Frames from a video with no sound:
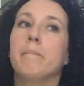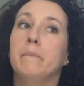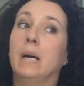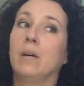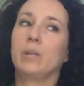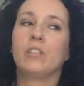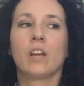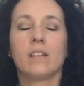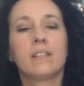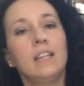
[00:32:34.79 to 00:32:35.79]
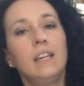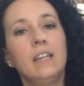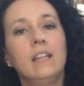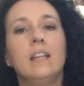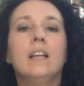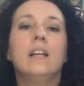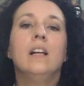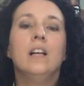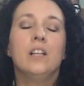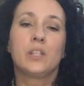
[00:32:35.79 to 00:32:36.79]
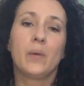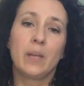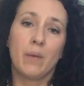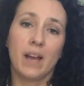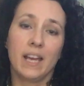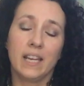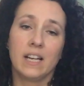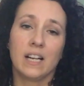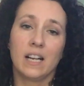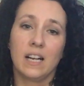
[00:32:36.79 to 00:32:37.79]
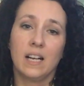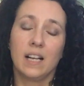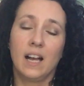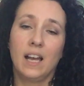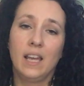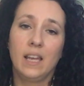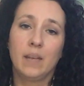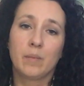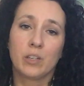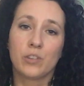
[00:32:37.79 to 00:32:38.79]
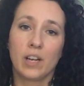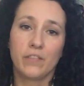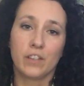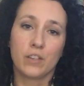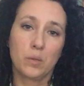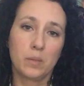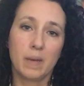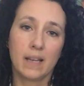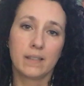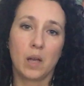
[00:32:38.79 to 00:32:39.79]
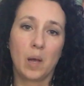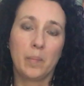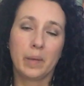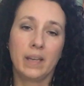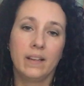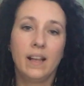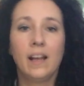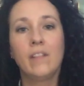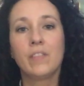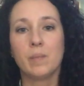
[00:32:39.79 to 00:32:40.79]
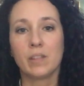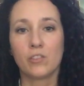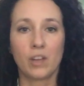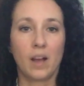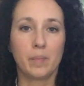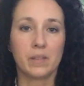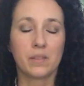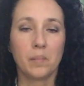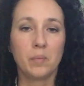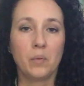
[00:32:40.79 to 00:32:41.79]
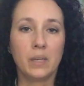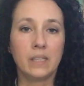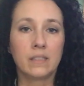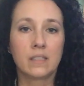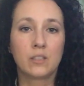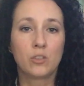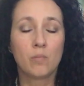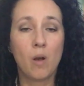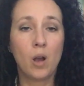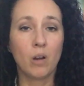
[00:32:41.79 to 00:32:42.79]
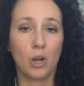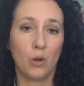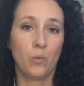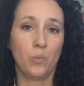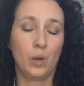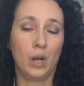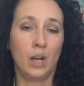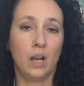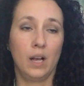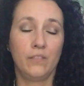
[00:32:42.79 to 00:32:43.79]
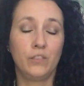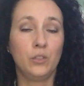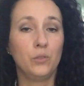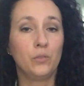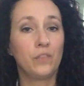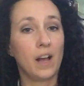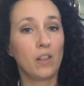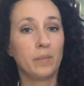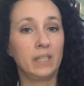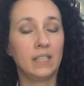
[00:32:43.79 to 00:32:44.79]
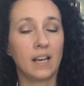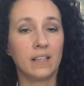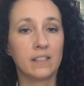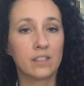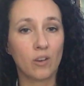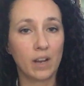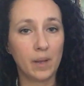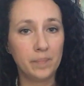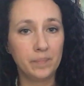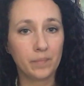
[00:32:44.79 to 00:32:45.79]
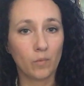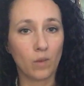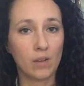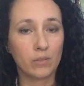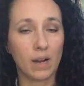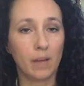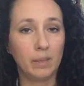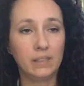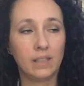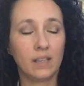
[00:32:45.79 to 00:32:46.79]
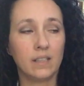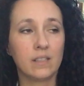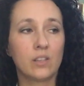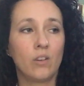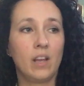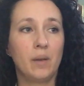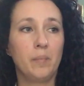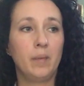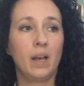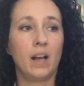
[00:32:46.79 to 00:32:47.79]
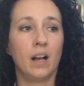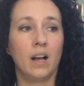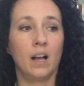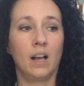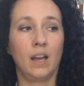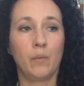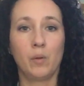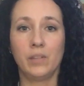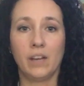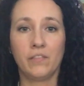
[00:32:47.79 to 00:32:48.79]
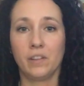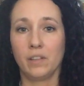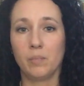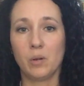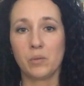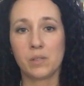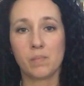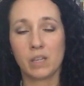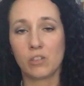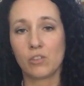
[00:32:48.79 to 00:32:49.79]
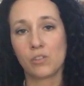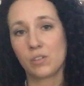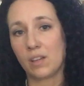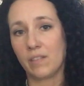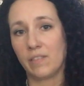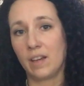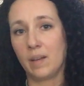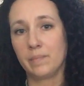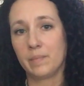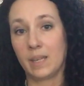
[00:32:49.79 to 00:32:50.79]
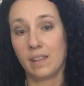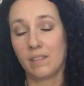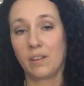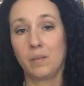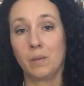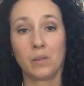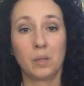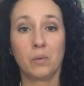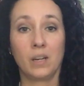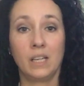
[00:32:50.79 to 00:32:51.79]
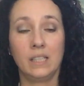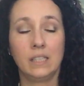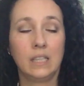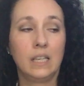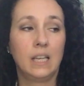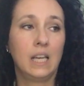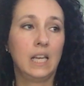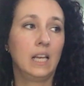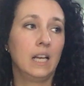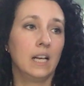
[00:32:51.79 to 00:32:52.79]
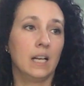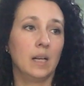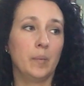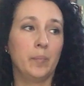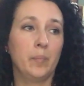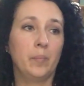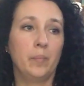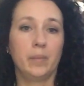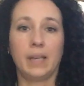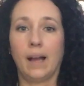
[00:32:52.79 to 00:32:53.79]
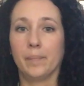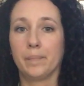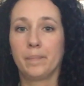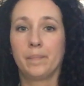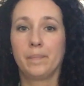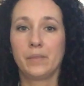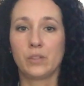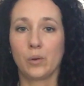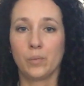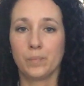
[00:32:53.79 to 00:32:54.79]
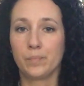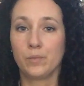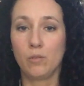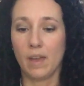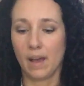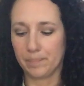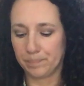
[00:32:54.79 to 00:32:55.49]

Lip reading: but we shall see. So anyway, I am going to try to finish those bags up and have them in the shop at some point tomorrow. If you follow me on Instagram, Round Rabbit on Instagram, I will definitely post some pictures of them. I think they're going to be really pretty. Yeah, so do that.